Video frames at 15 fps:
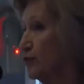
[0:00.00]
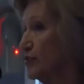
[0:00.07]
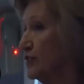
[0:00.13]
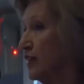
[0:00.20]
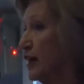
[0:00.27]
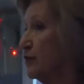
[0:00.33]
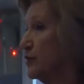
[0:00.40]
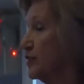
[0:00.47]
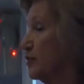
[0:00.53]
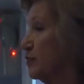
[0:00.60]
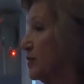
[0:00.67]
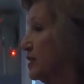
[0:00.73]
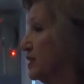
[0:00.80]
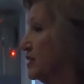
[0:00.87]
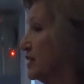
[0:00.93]
Schaefer, whose dad
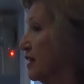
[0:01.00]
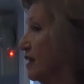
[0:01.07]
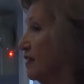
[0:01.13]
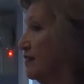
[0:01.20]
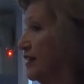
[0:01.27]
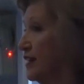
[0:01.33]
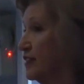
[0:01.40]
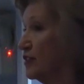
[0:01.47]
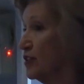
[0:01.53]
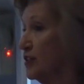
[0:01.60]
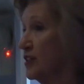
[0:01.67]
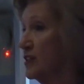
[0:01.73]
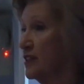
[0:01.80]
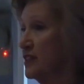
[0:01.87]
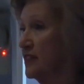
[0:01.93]
was a big
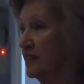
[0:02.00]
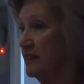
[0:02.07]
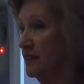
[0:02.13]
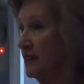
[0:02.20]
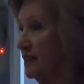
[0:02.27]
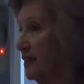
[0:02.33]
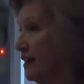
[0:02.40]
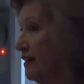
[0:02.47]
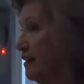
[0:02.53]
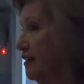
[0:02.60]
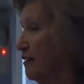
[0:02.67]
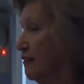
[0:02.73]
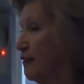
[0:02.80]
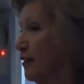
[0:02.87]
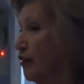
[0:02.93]
televangelist and
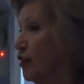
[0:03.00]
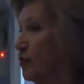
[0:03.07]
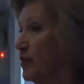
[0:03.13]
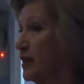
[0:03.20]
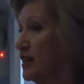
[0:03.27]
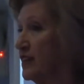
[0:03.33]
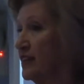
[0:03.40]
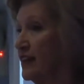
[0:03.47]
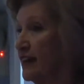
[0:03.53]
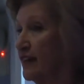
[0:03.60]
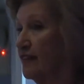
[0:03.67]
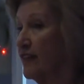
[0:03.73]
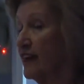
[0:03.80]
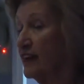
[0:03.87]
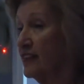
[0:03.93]
very big
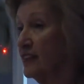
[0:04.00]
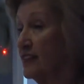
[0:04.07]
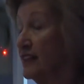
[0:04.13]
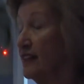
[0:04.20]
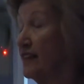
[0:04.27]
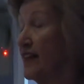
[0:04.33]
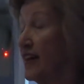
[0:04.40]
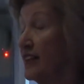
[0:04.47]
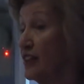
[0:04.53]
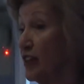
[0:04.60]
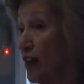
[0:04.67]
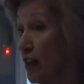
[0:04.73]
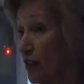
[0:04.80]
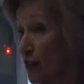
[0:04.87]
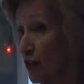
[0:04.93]
in the
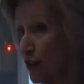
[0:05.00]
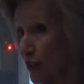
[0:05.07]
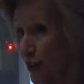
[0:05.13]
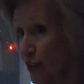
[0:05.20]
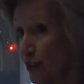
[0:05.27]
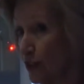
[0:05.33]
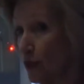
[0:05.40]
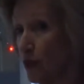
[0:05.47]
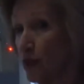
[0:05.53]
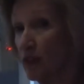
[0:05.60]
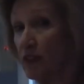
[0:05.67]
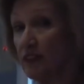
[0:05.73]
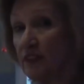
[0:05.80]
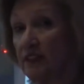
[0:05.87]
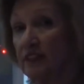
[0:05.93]
evangelical
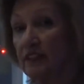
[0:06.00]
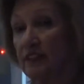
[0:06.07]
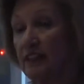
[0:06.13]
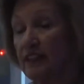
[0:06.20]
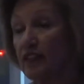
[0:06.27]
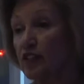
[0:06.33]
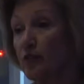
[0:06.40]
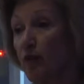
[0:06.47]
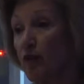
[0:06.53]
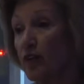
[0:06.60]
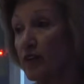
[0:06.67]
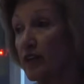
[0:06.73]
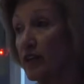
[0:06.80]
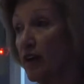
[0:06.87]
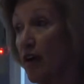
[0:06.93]
Christian world, and he'd
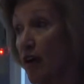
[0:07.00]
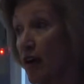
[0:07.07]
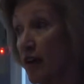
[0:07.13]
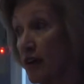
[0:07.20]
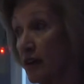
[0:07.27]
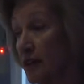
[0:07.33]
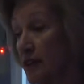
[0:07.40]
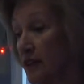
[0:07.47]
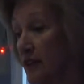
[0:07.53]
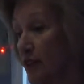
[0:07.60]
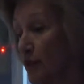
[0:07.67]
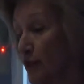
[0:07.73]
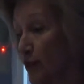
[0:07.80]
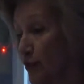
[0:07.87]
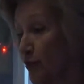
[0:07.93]
spoken at our
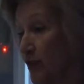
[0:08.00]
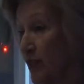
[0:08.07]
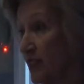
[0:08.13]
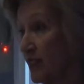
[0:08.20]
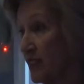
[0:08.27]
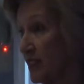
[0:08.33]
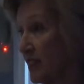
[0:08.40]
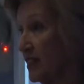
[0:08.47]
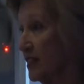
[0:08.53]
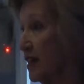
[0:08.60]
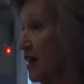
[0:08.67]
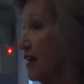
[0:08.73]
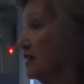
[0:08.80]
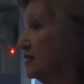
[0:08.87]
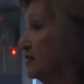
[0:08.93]
retreat at St.